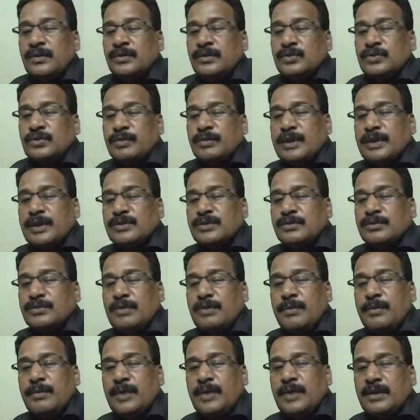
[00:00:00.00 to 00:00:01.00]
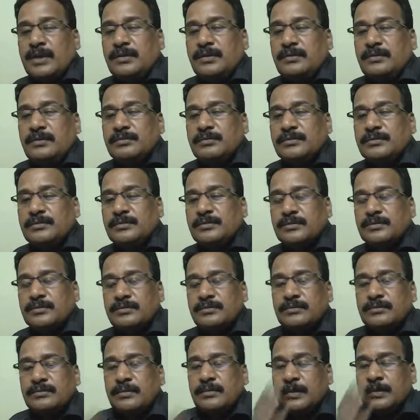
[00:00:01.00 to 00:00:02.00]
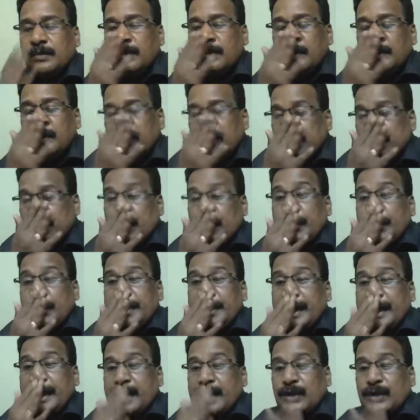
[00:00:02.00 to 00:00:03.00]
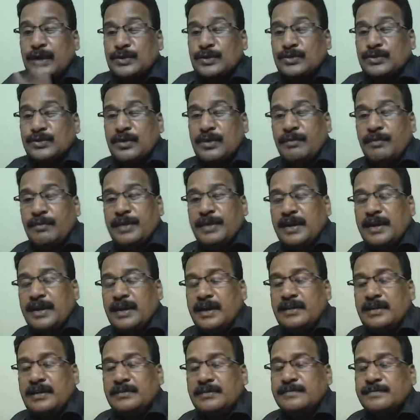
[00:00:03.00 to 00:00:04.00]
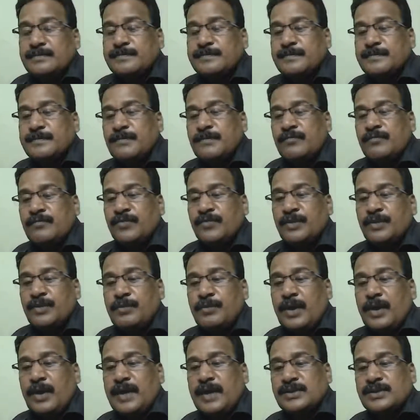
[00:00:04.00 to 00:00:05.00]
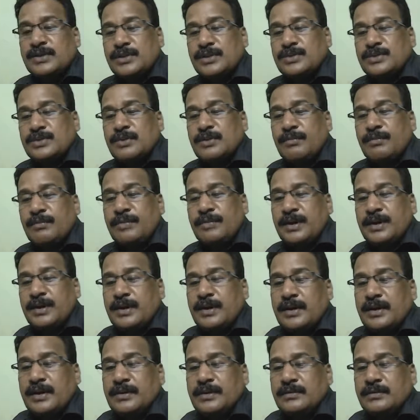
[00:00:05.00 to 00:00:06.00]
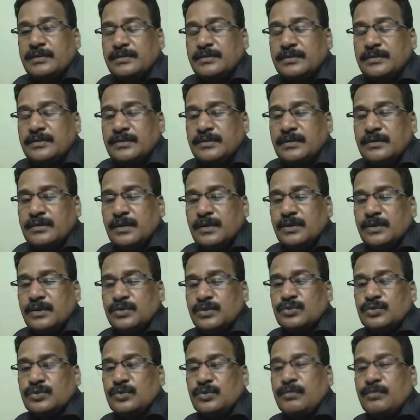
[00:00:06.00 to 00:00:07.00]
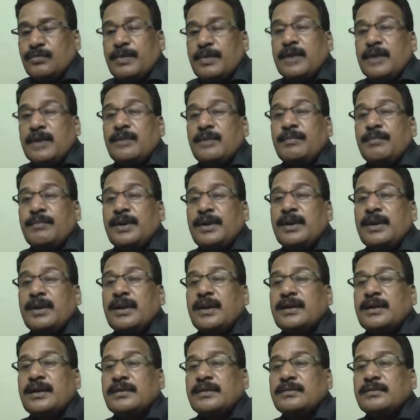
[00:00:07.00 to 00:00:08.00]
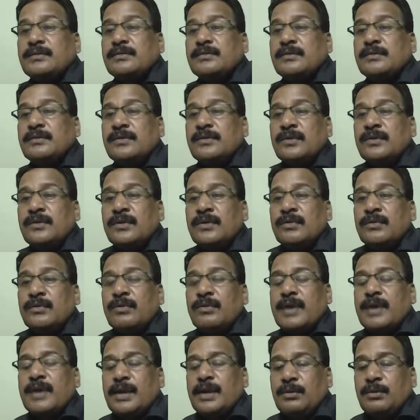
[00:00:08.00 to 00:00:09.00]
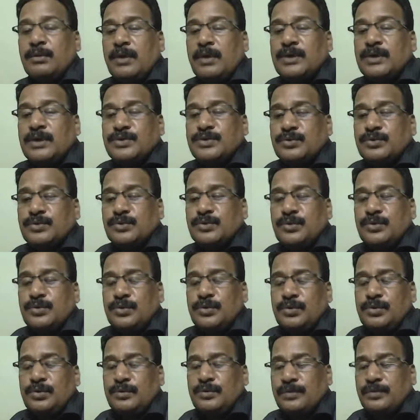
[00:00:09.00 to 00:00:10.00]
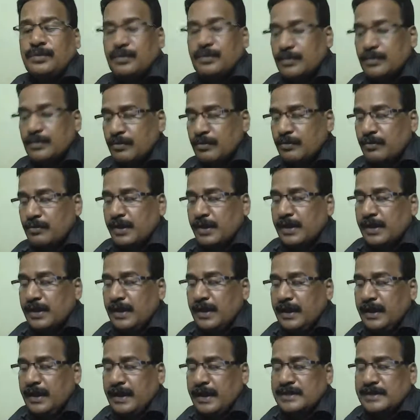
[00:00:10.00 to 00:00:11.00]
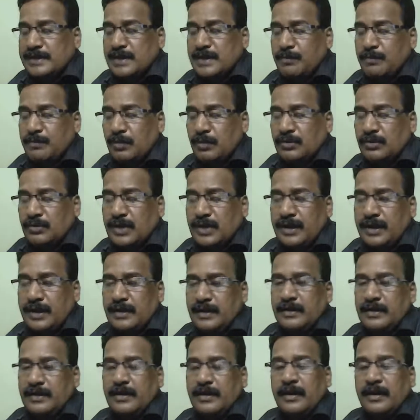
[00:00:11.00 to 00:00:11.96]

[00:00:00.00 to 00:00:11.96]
Subhranshu, you have done. Smriti Rekha also completed. Prayas also completed. Surupa completed. Okay, you all should do quickly. Example 3.